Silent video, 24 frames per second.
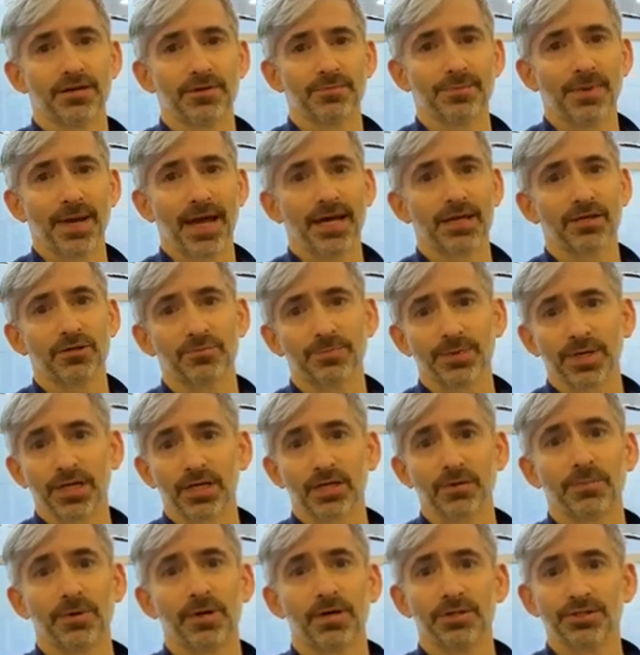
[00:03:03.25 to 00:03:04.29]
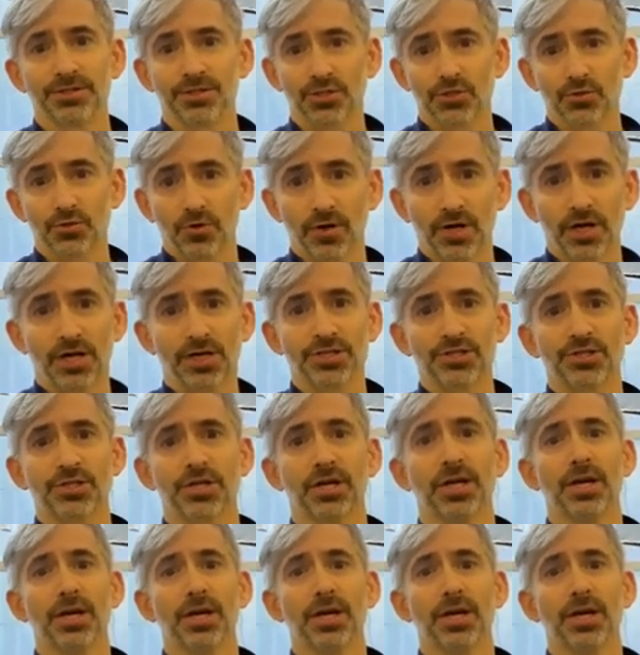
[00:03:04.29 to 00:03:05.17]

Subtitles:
paddle, pickleball, and squash.